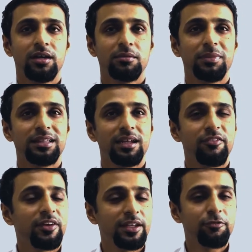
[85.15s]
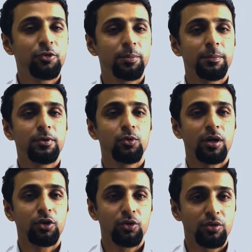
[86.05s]
but there are very few people who
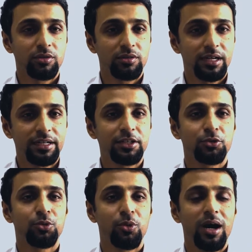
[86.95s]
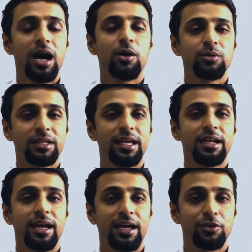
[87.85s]
are ready to go out
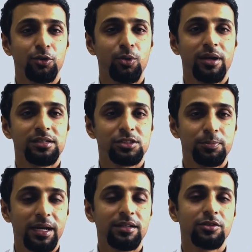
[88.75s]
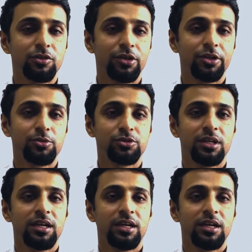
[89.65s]
there and go and spread the good news.